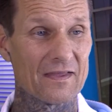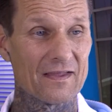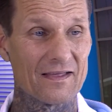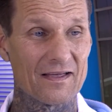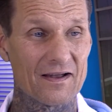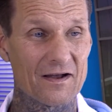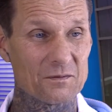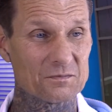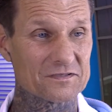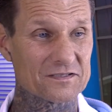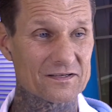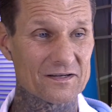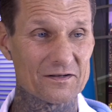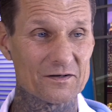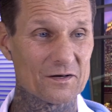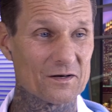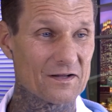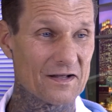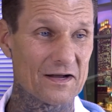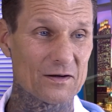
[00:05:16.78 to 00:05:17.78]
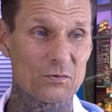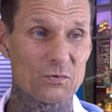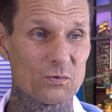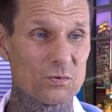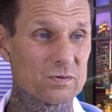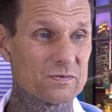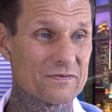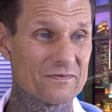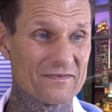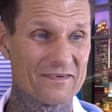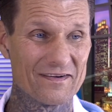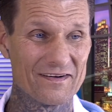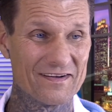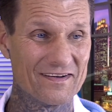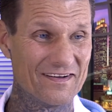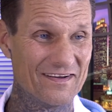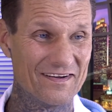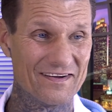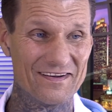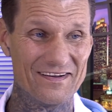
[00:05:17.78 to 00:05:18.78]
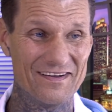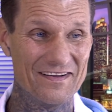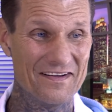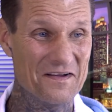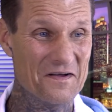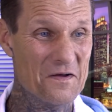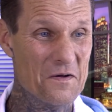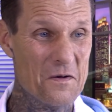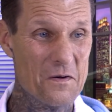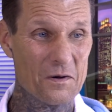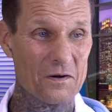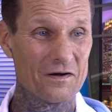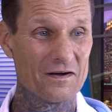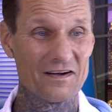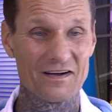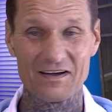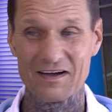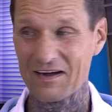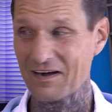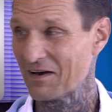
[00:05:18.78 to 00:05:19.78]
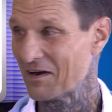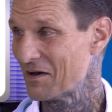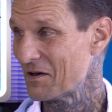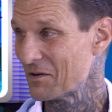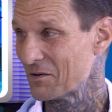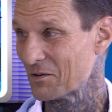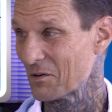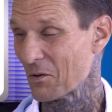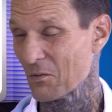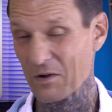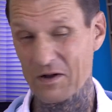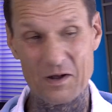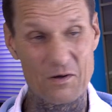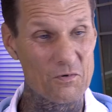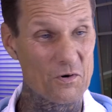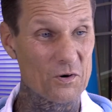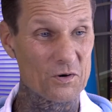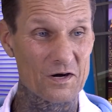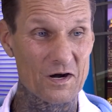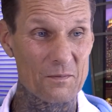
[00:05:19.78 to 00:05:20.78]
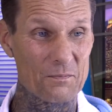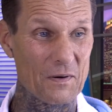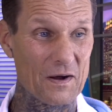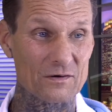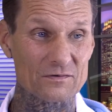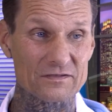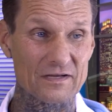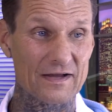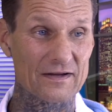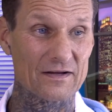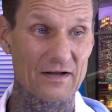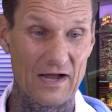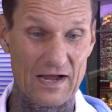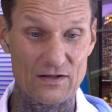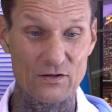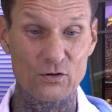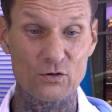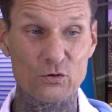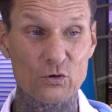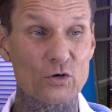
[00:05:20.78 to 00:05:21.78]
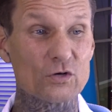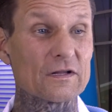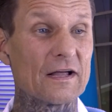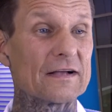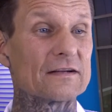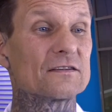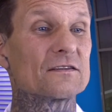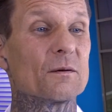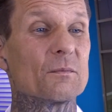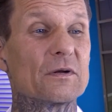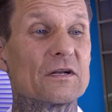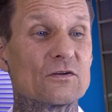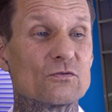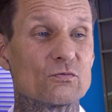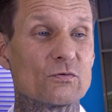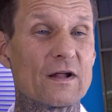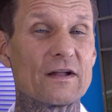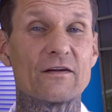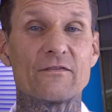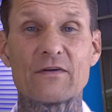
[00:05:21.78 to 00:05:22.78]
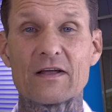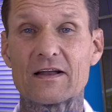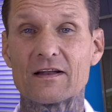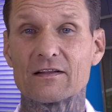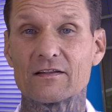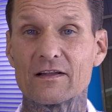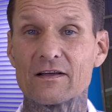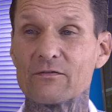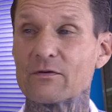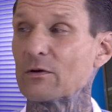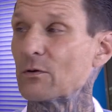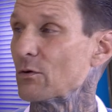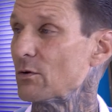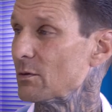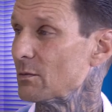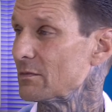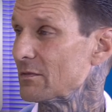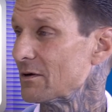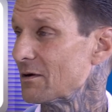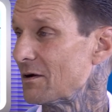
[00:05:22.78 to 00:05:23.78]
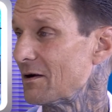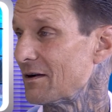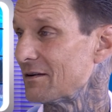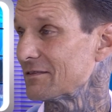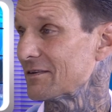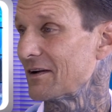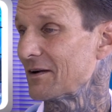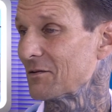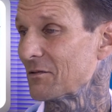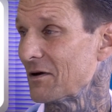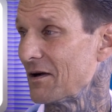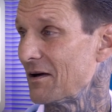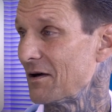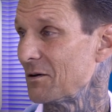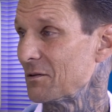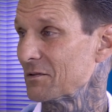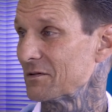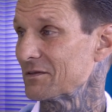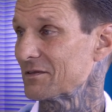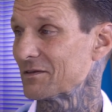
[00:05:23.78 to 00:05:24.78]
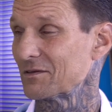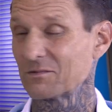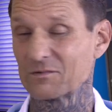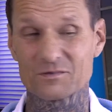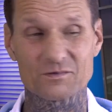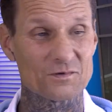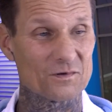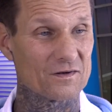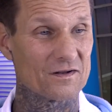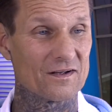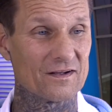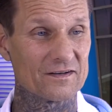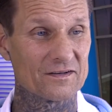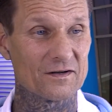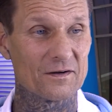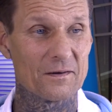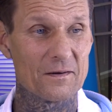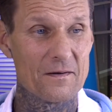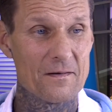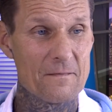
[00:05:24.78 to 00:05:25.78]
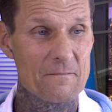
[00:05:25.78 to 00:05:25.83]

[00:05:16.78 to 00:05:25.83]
And I'm sitting there like, you know, when I woke up, I was like, I looked like somebody's renovated living room. You know, I was like, wow, what's going on here?